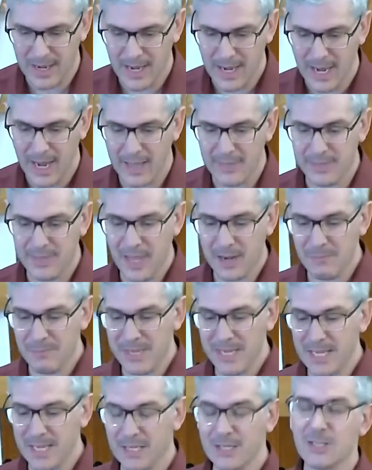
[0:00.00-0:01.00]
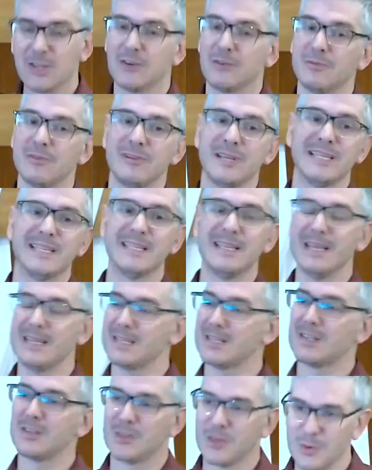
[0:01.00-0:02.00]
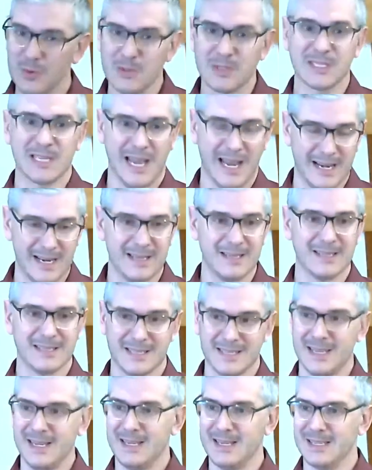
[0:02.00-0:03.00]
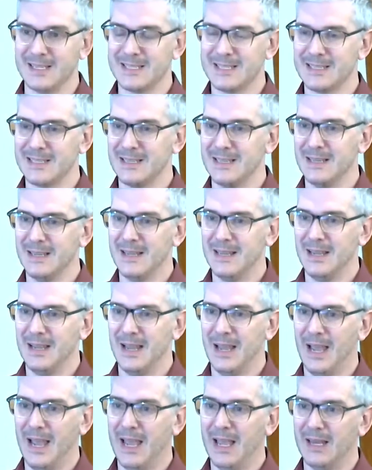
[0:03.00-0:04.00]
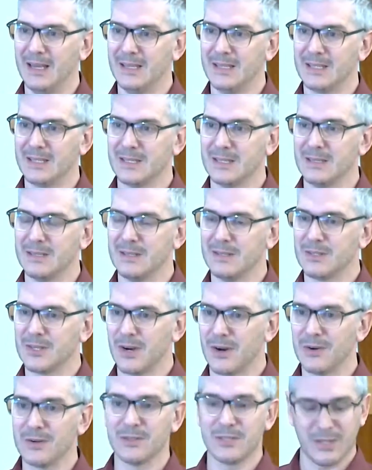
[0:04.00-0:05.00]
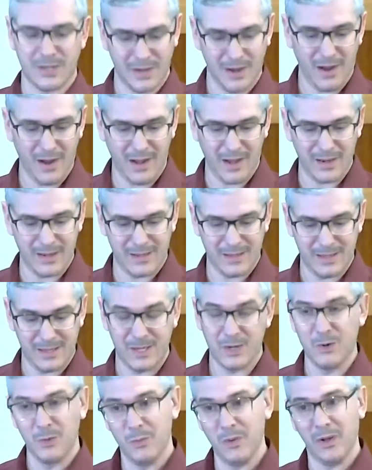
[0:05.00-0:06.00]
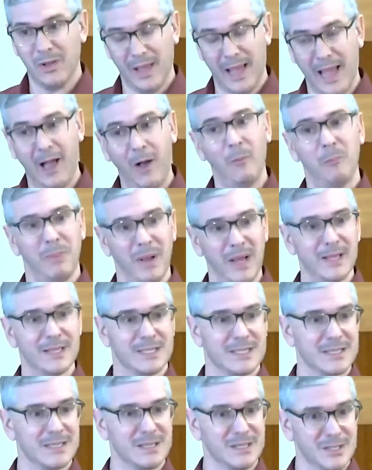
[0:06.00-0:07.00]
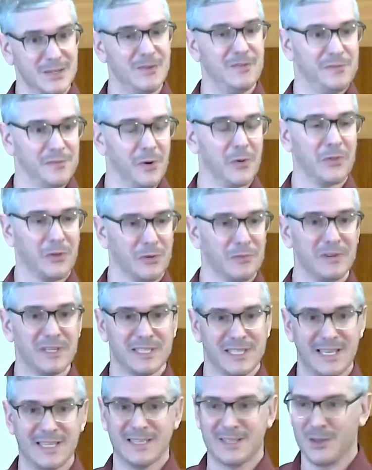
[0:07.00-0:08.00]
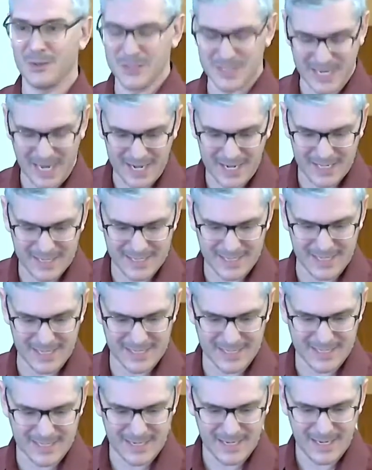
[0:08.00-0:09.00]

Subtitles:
and then begin to resist those tendencies and turn to God, who will help us to further resist those tendencies.